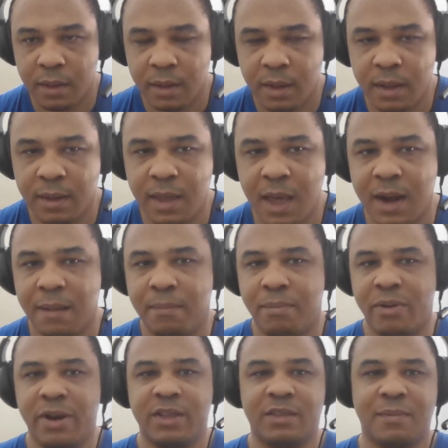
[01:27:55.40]
it kind of
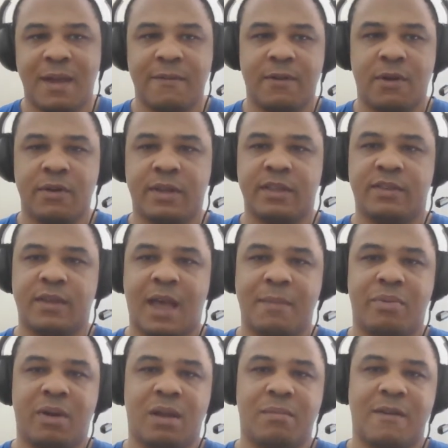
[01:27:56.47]
breaks my focus. I
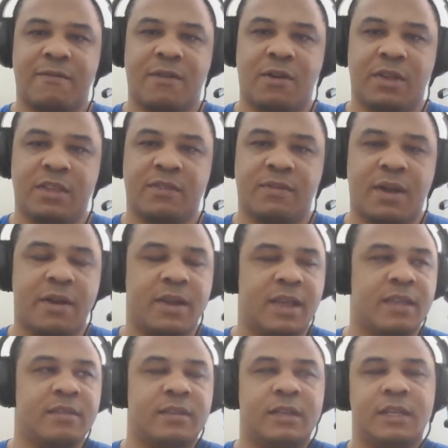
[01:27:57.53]
break my focus very
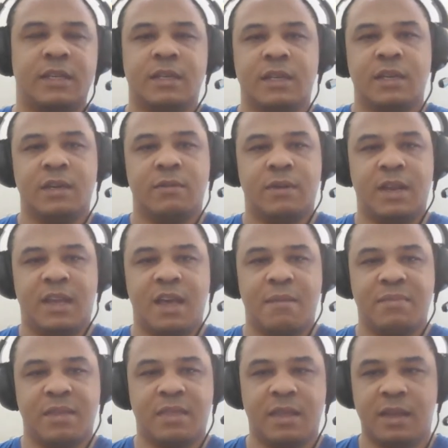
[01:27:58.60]
easily when it comes
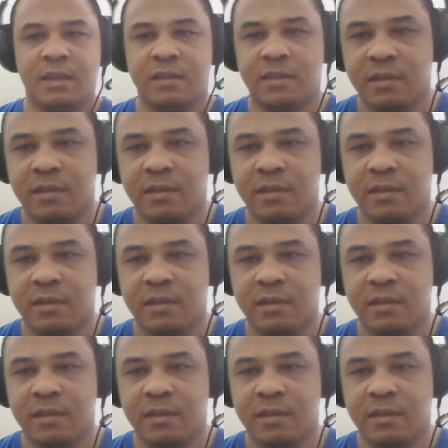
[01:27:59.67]
to things.